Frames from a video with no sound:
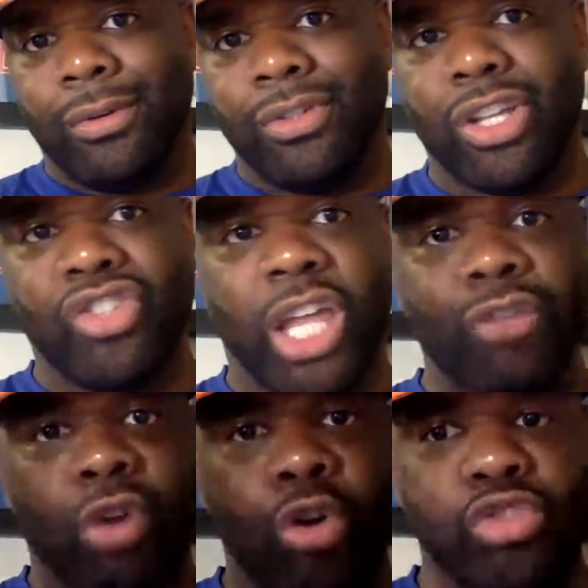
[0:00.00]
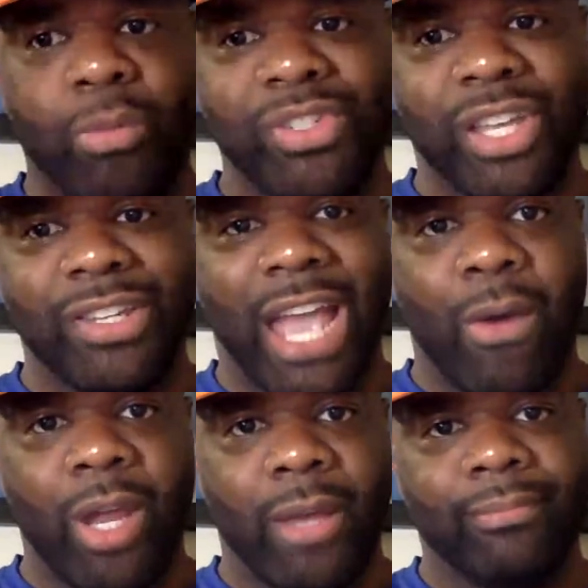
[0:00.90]
Jalen Rose is gonna be sitting down
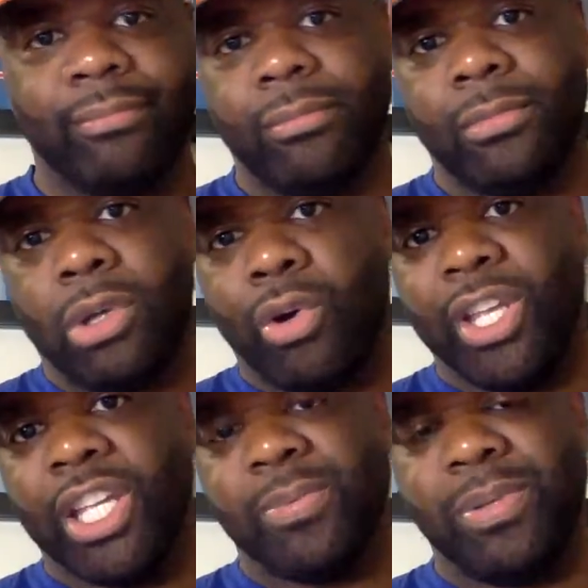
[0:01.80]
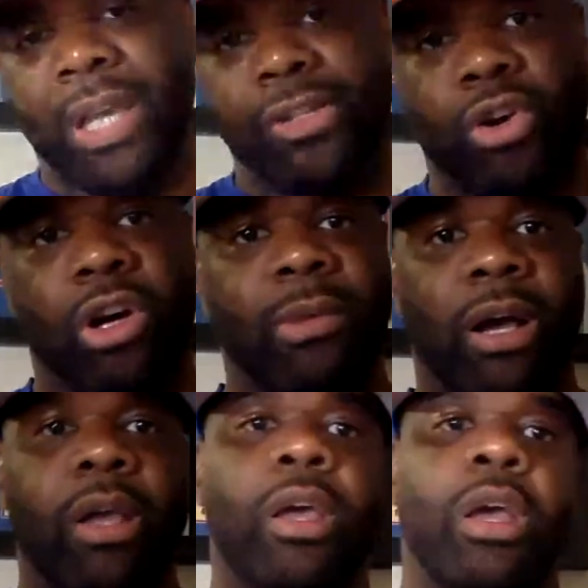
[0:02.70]
with him on ESPN talking
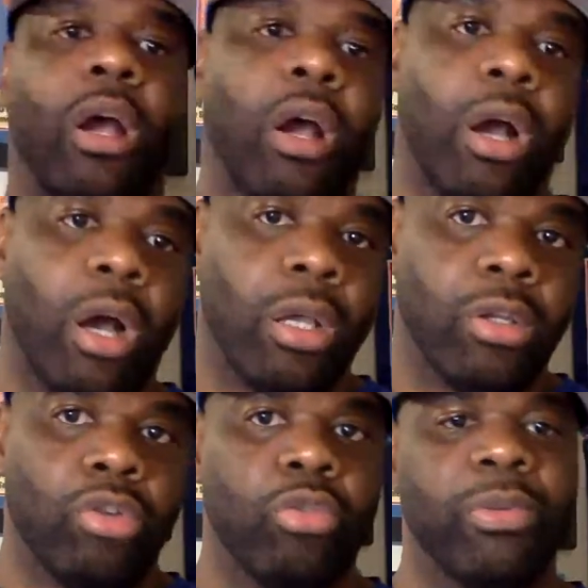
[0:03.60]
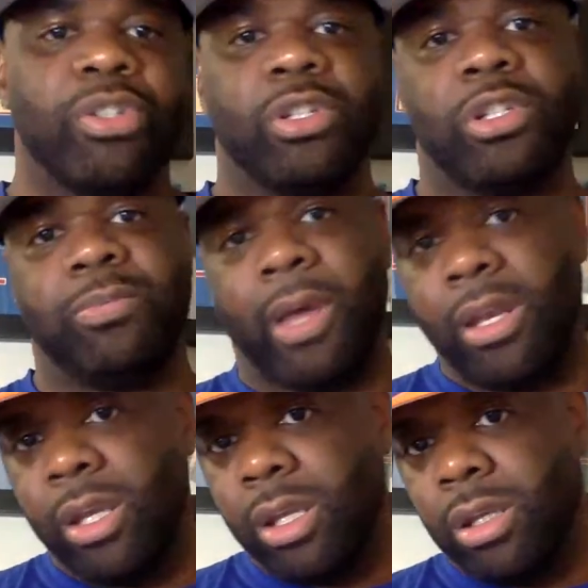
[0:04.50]
about, you've been
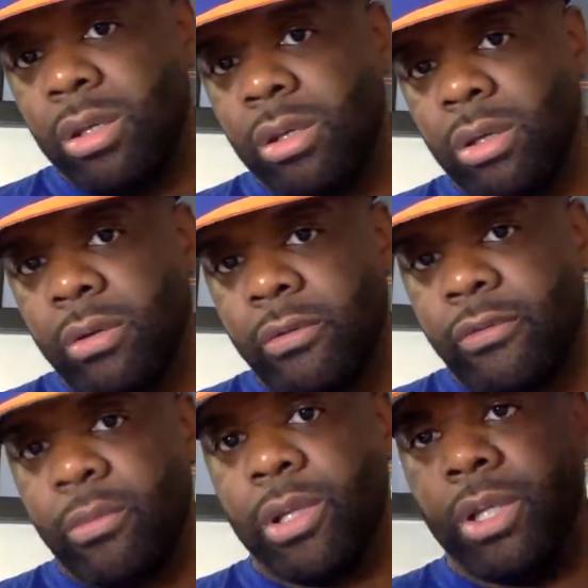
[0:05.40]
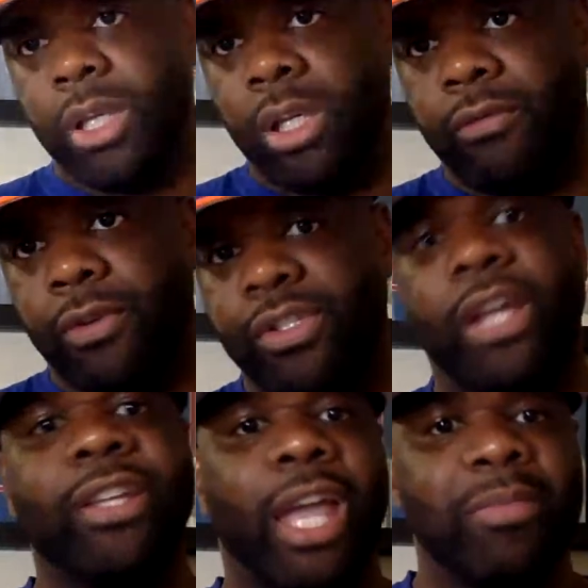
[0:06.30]
suspended from the league for
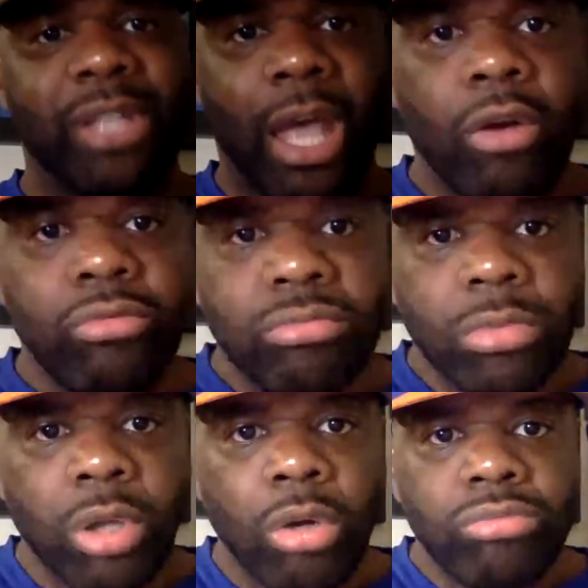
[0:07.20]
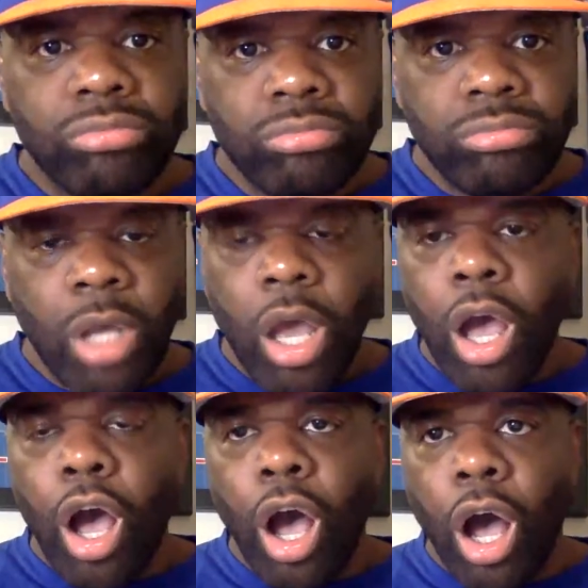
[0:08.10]
10 games
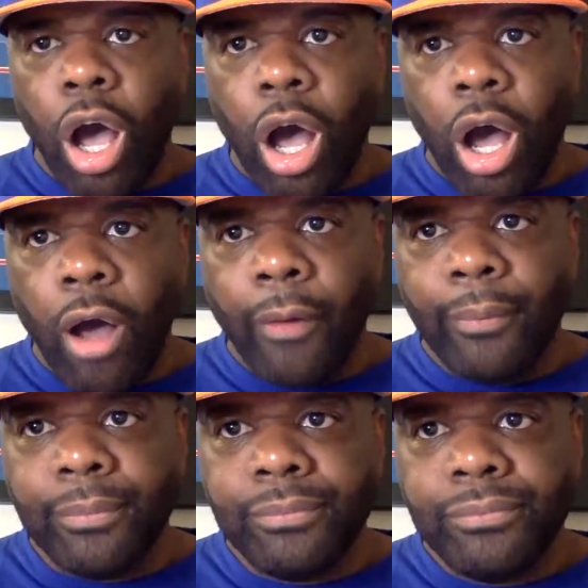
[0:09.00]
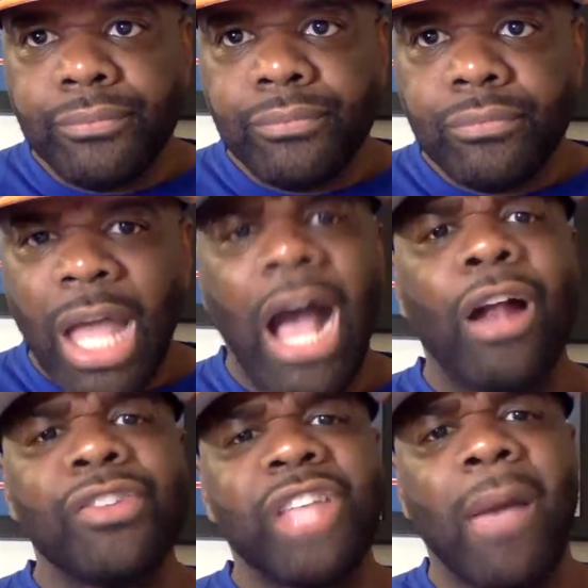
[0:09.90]
now.
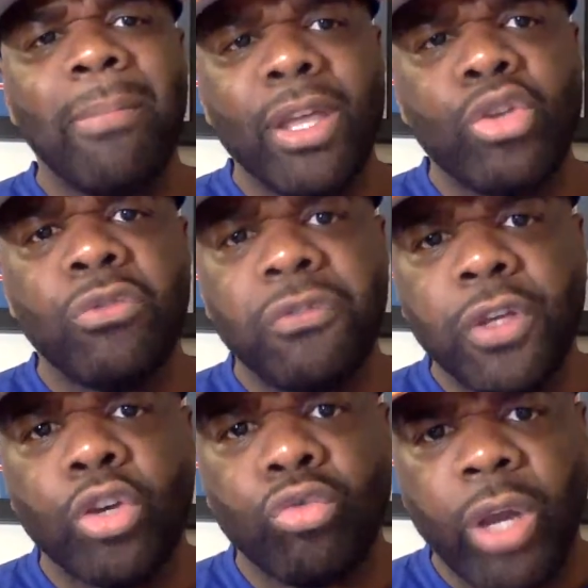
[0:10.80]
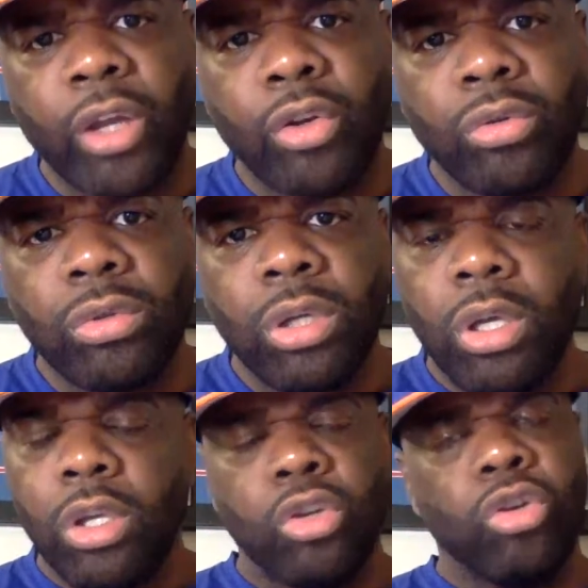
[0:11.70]
How does that make you feel,
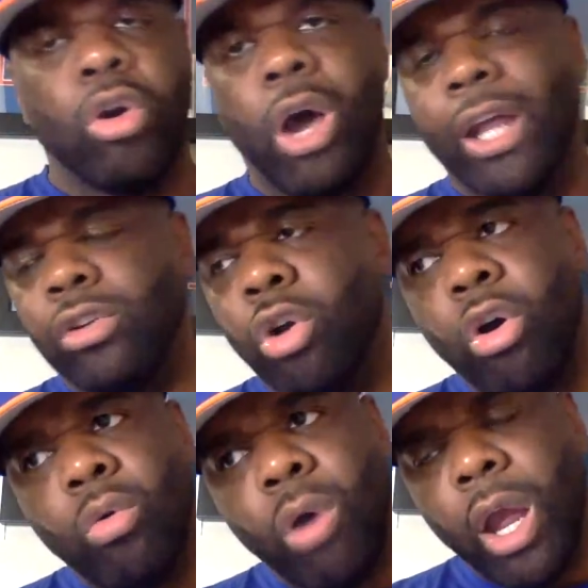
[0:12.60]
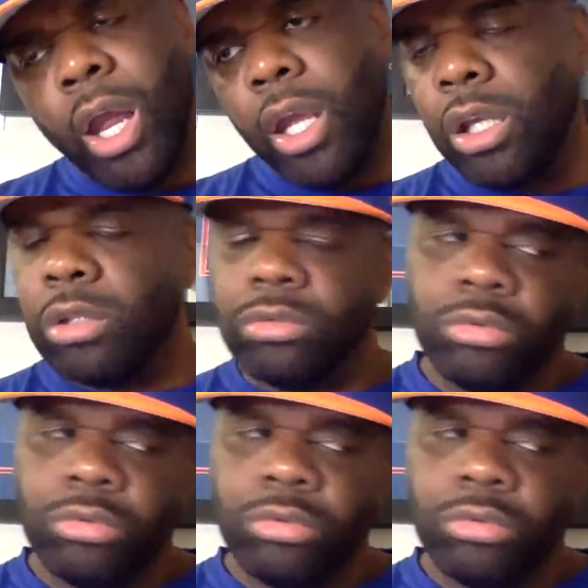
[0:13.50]
Randle? I had to go away